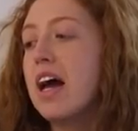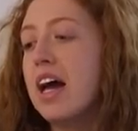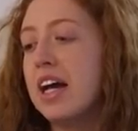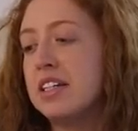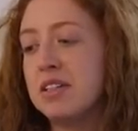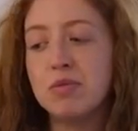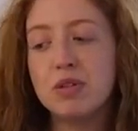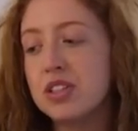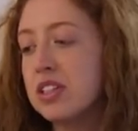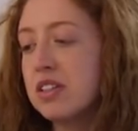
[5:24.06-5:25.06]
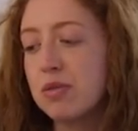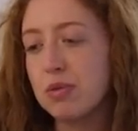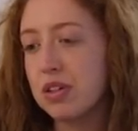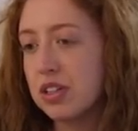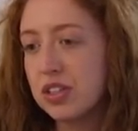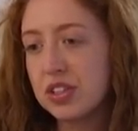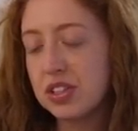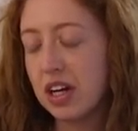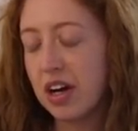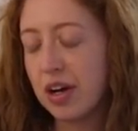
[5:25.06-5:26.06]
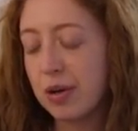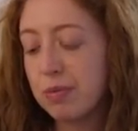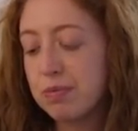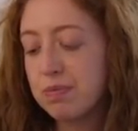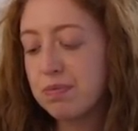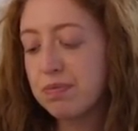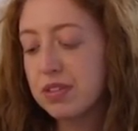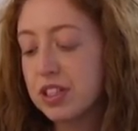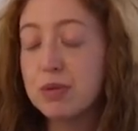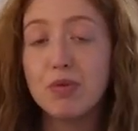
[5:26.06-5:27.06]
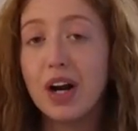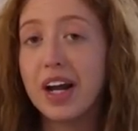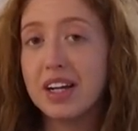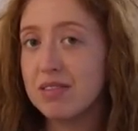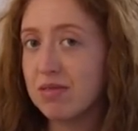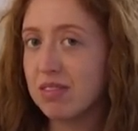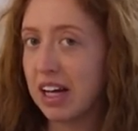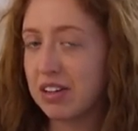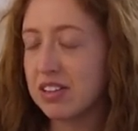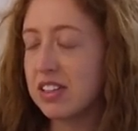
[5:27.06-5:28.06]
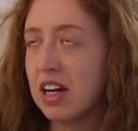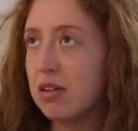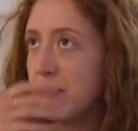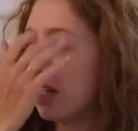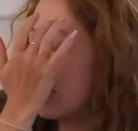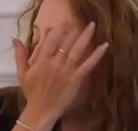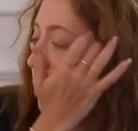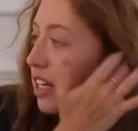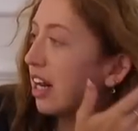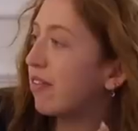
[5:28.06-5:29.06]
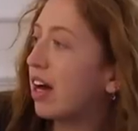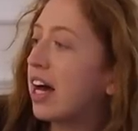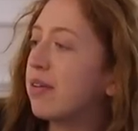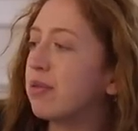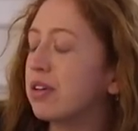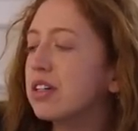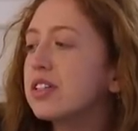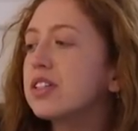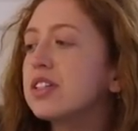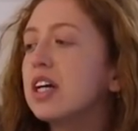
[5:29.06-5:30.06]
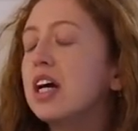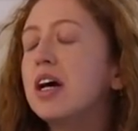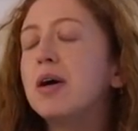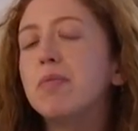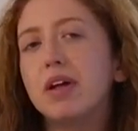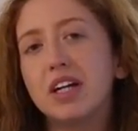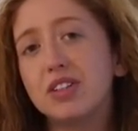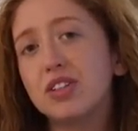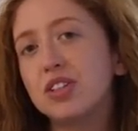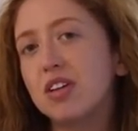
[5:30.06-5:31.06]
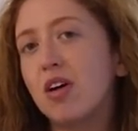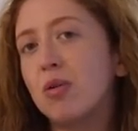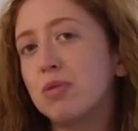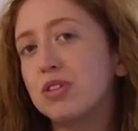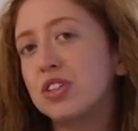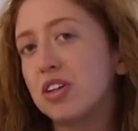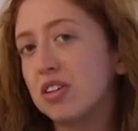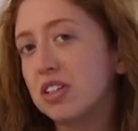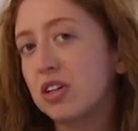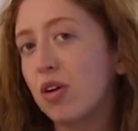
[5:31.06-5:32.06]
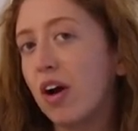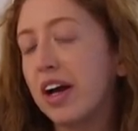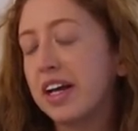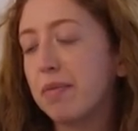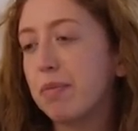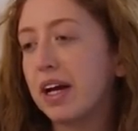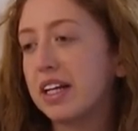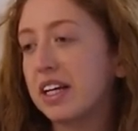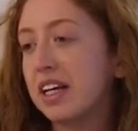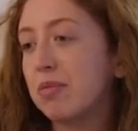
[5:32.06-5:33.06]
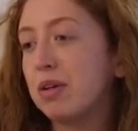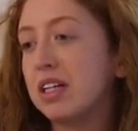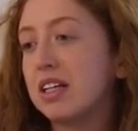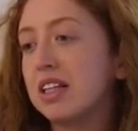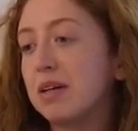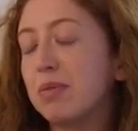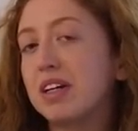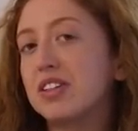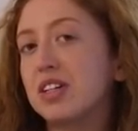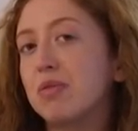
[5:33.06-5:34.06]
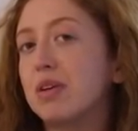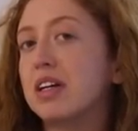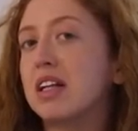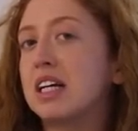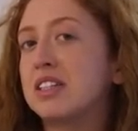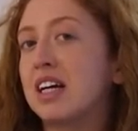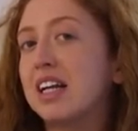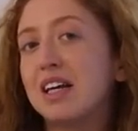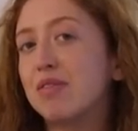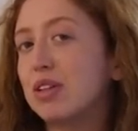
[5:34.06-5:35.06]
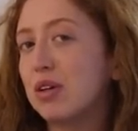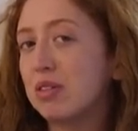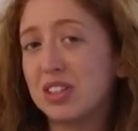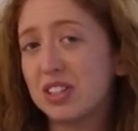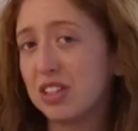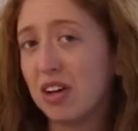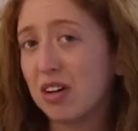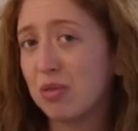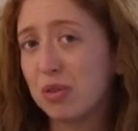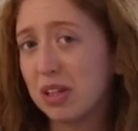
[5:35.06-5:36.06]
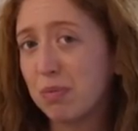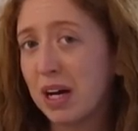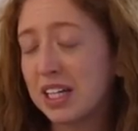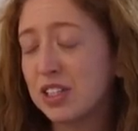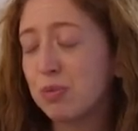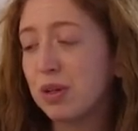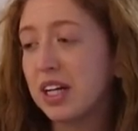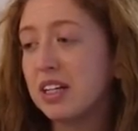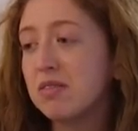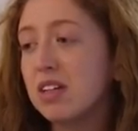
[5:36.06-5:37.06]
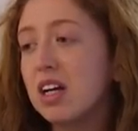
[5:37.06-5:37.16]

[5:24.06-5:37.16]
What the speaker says: And it wasn't the worst sprain. I could tell immediately that I've had worse. But I just almost started crying and panicking immediately because I realized that even though this is not a really bad sprain,